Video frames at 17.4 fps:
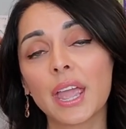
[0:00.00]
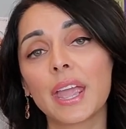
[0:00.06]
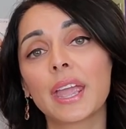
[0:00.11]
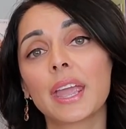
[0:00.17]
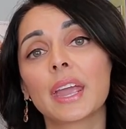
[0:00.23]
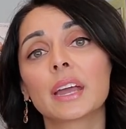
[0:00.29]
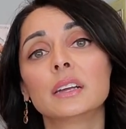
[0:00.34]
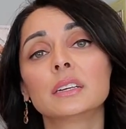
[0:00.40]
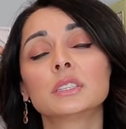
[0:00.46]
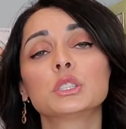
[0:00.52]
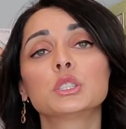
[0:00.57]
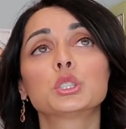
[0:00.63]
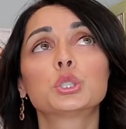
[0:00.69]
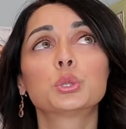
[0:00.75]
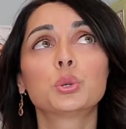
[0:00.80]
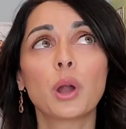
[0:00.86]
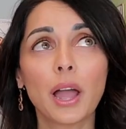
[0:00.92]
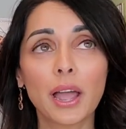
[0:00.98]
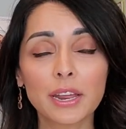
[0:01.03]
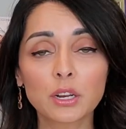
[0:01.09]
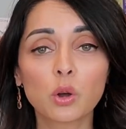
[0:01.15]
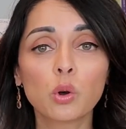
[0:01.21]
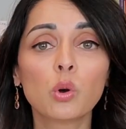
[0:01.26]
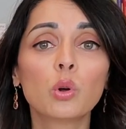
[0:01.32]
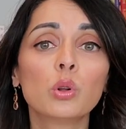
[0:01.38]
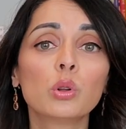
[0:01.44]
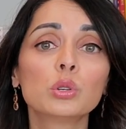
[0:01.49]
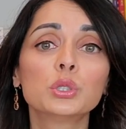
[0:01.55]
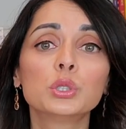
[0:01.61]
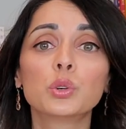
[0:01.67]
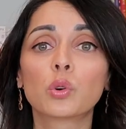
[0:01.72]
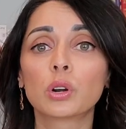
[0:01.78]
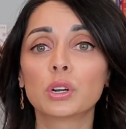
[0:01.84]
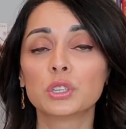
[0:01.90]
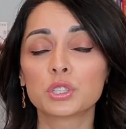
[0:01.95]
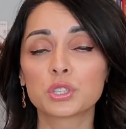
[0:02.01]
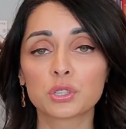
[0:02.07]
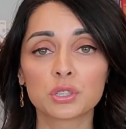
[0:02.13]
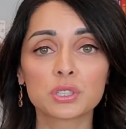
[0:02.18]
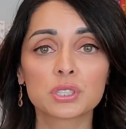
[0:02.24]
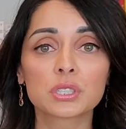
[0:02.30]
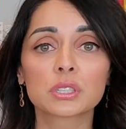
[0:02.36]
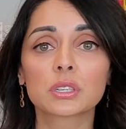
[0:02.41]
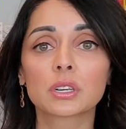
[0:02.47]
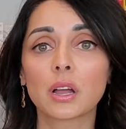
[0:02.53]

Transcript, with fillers: and try to hold your insurance